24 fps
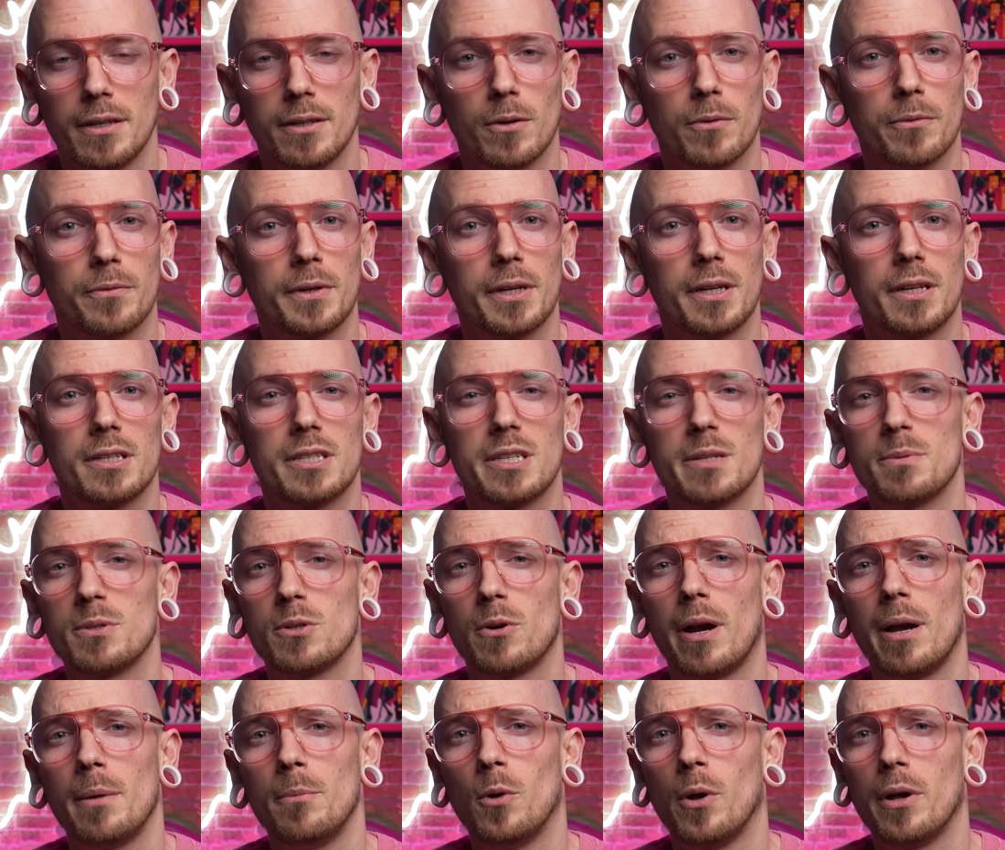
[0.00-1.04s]
Don't forget to
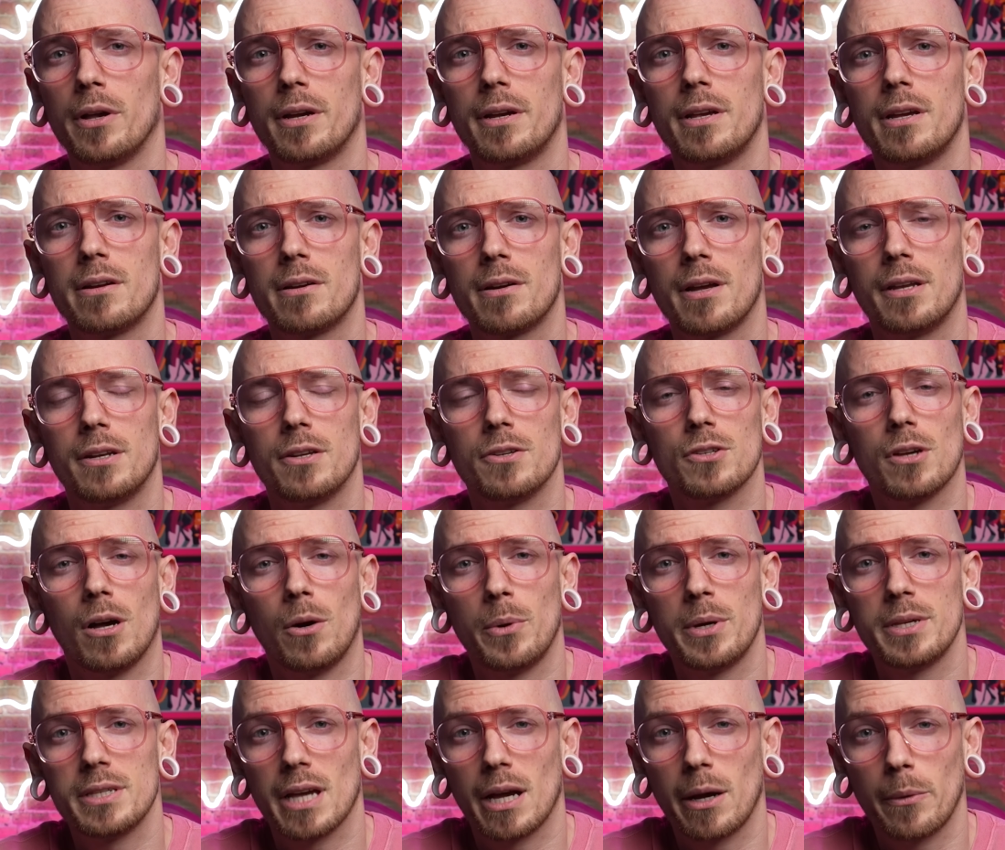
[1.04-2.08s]
subscribe while you're here, and as
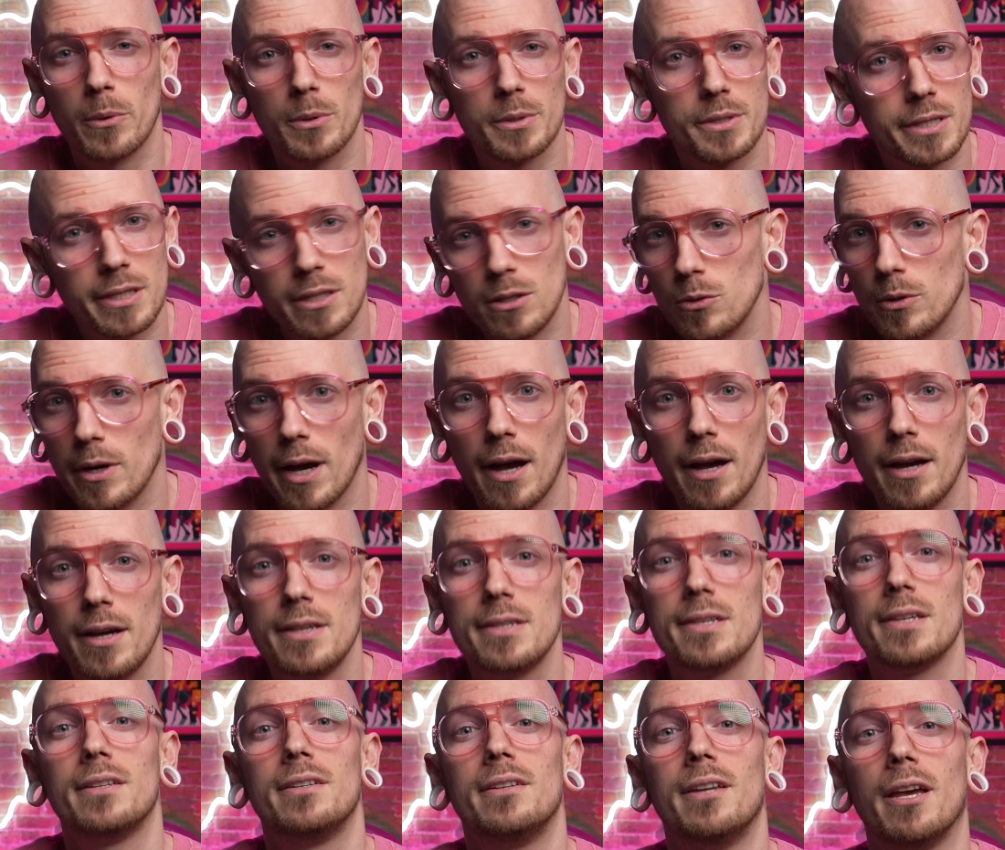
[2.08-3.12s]
always, I will see you
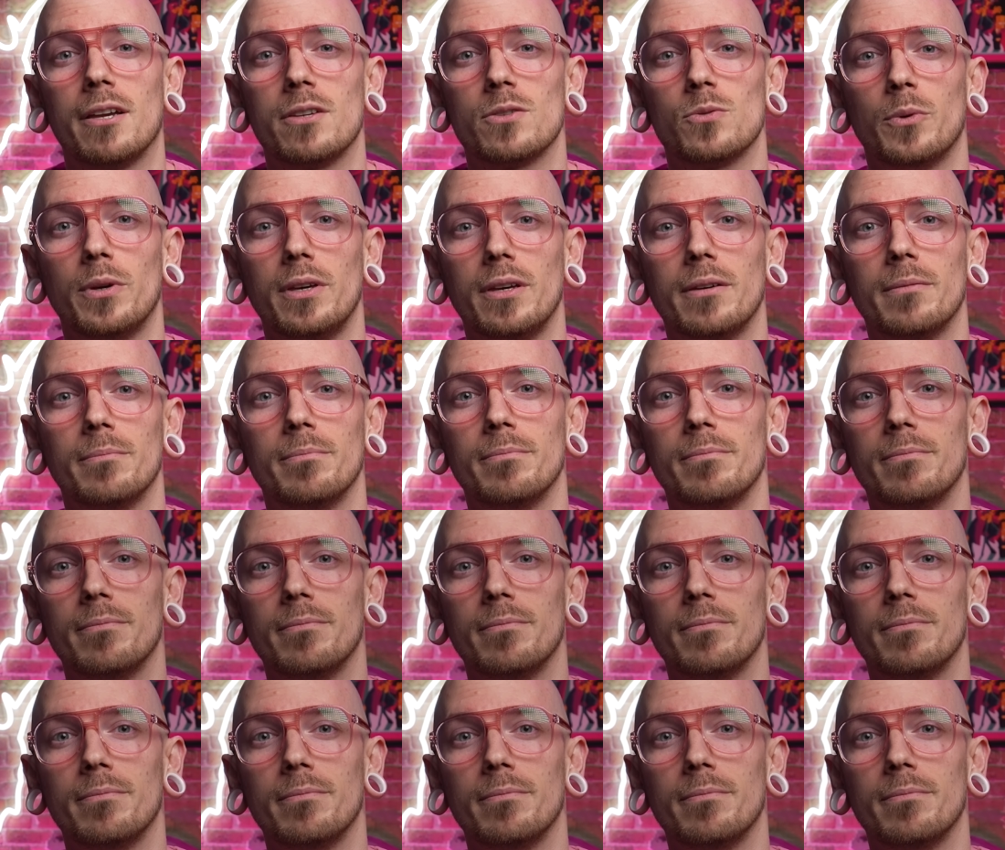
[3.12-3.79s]
guys next week.